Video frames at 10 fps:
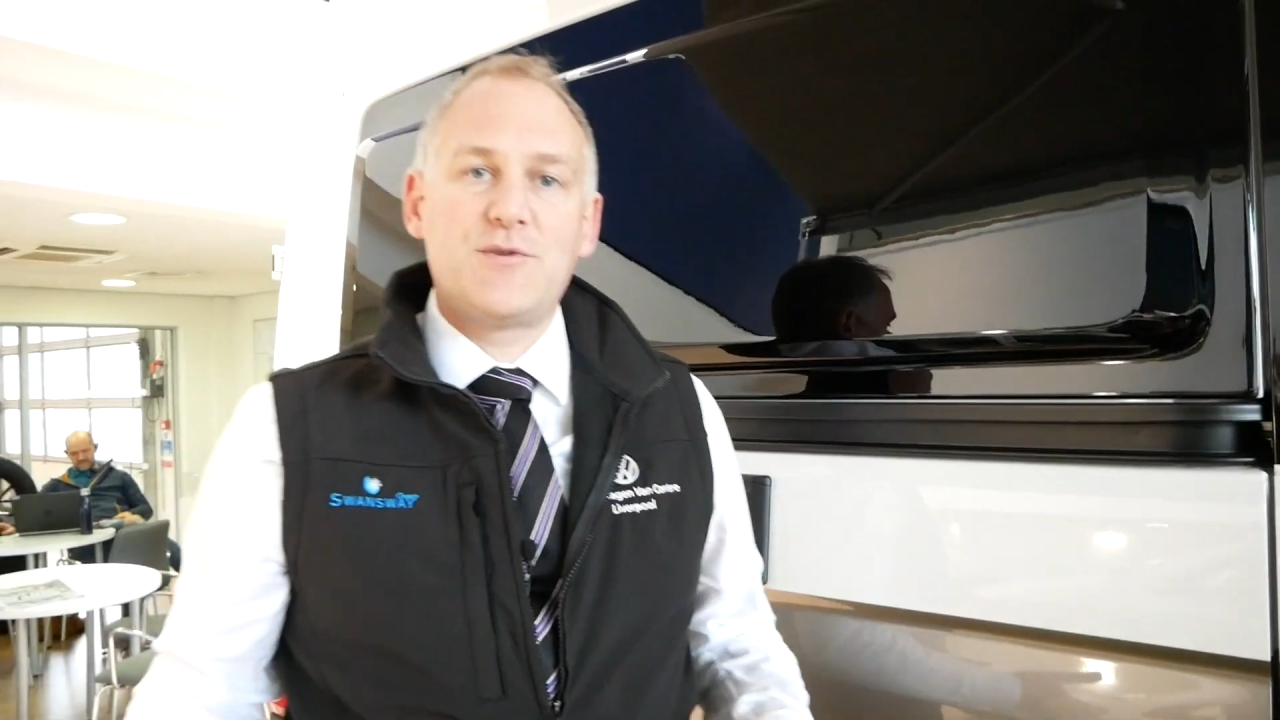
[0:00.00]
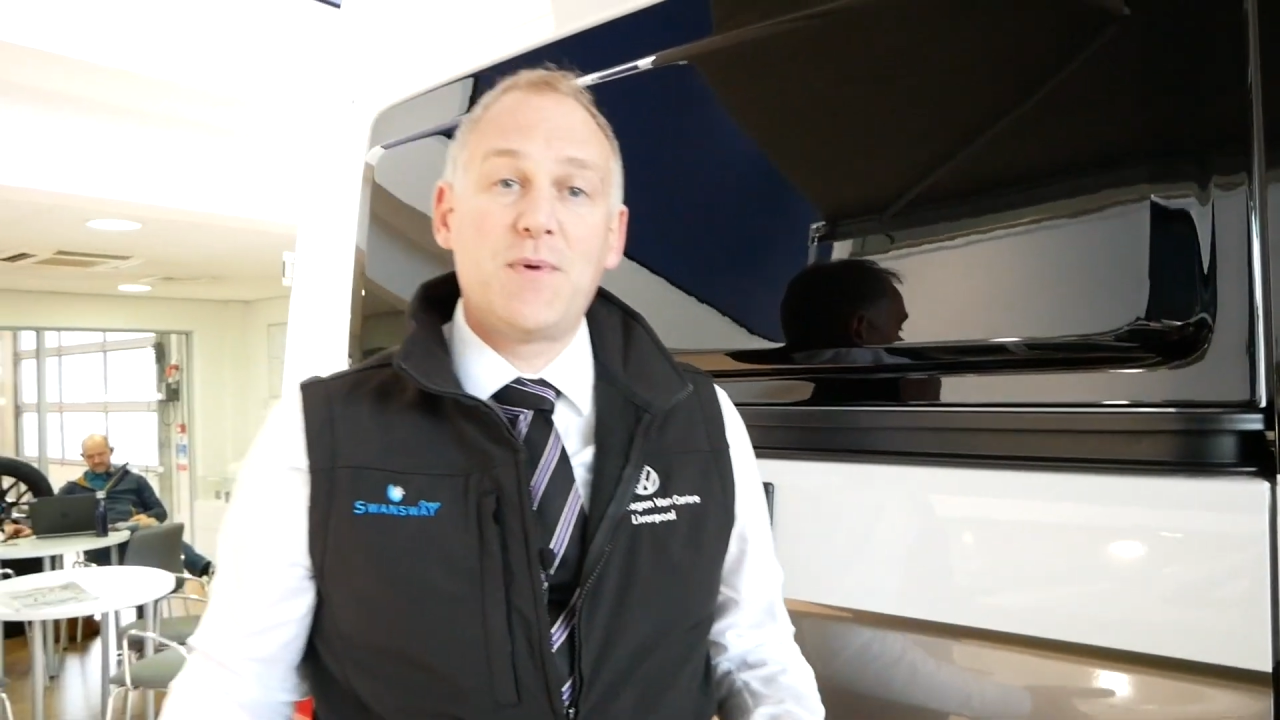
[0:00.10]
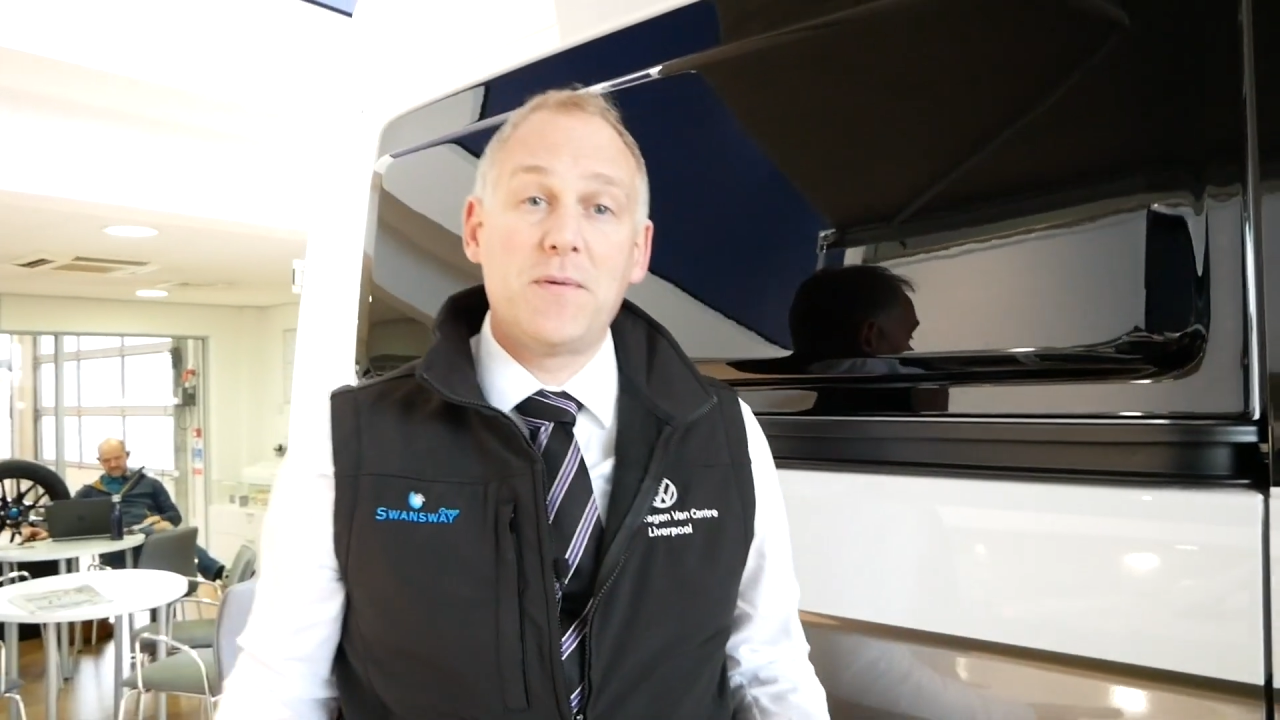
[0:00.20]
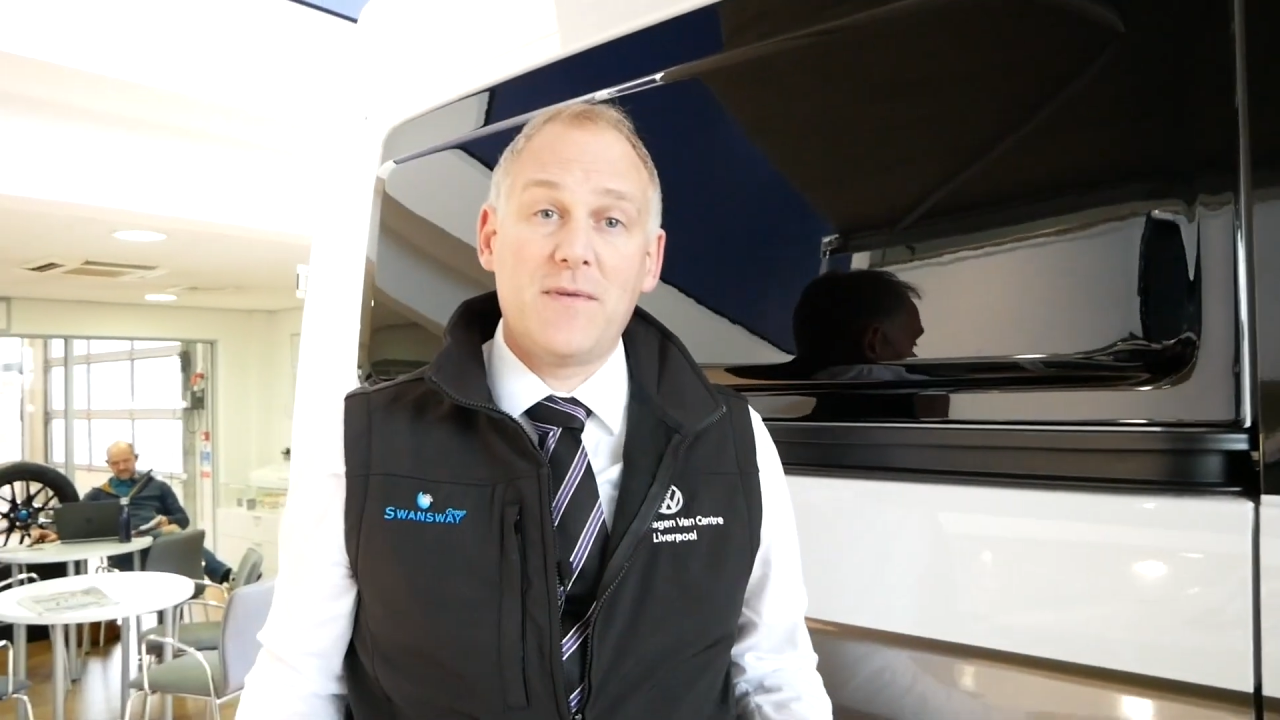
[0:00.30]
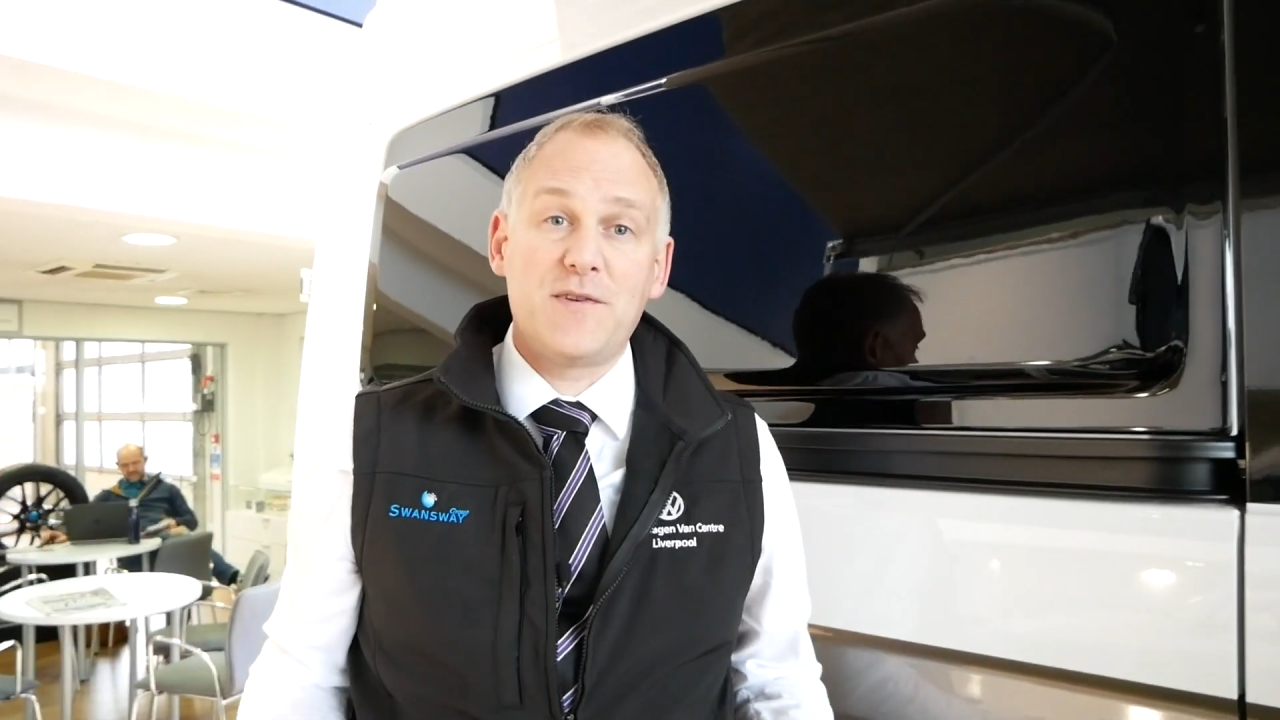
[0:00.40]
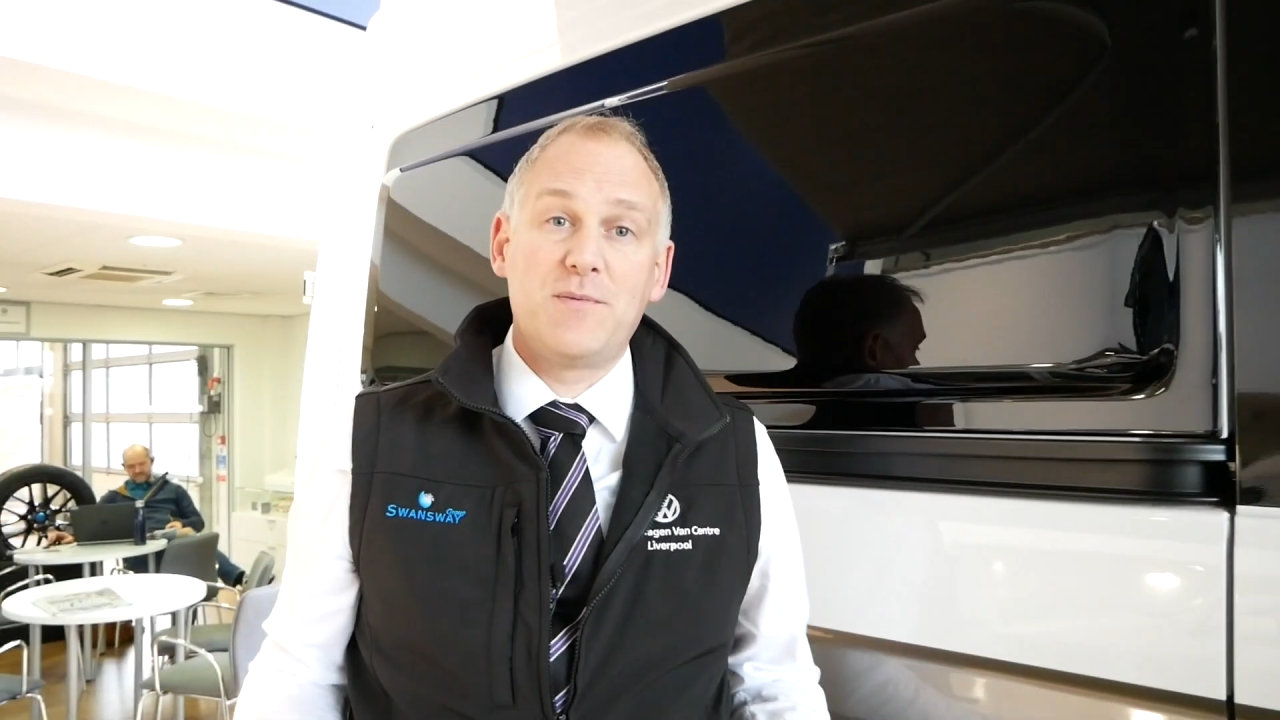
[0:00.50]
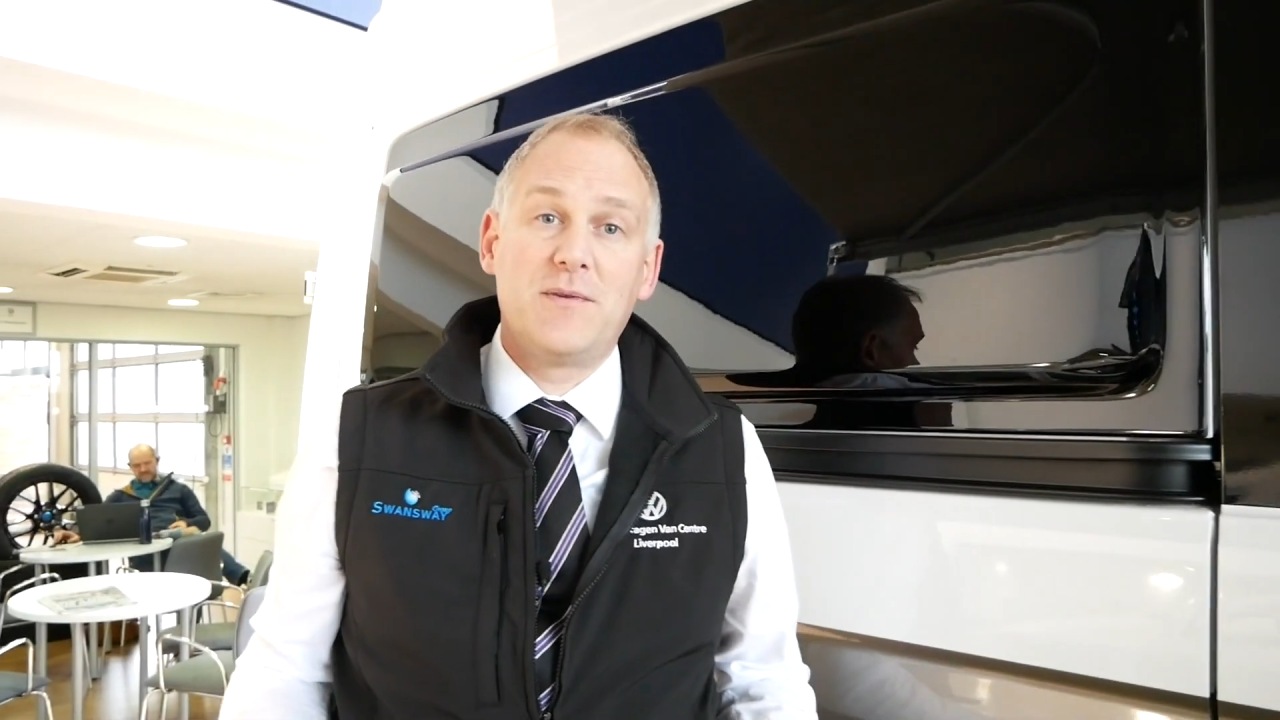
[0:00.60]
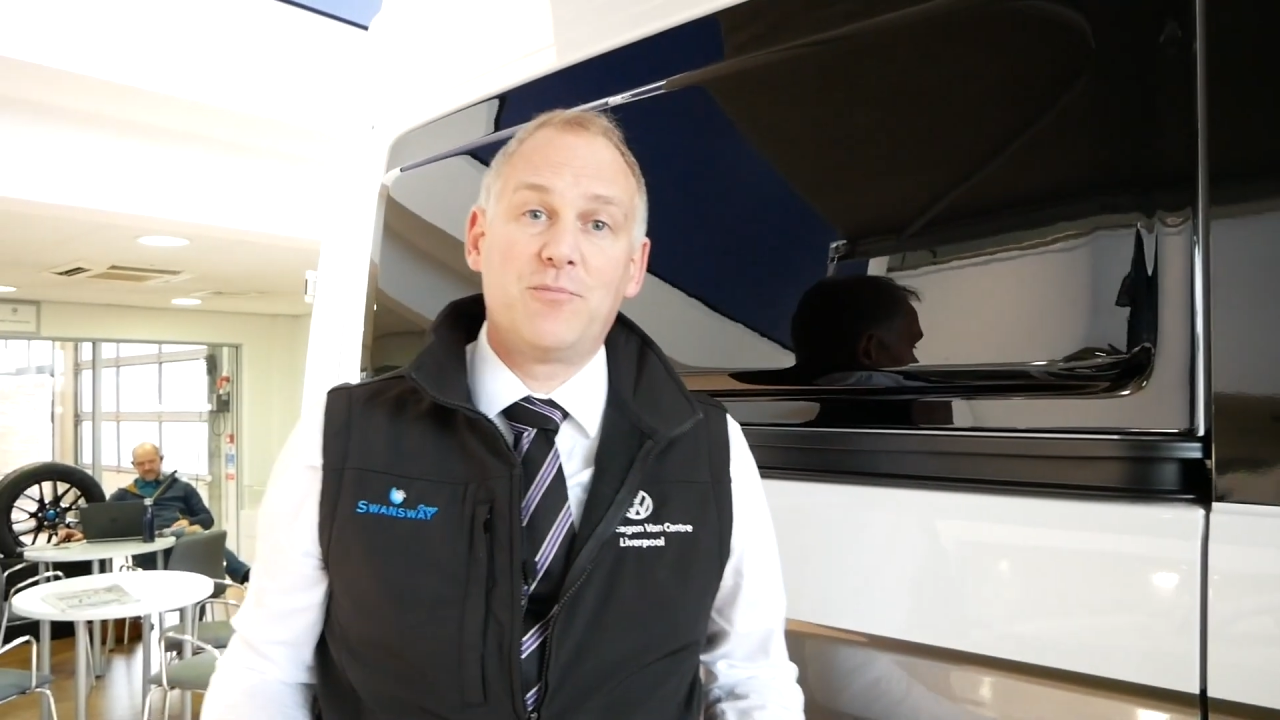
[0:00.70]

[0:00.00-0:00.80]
of people have asked me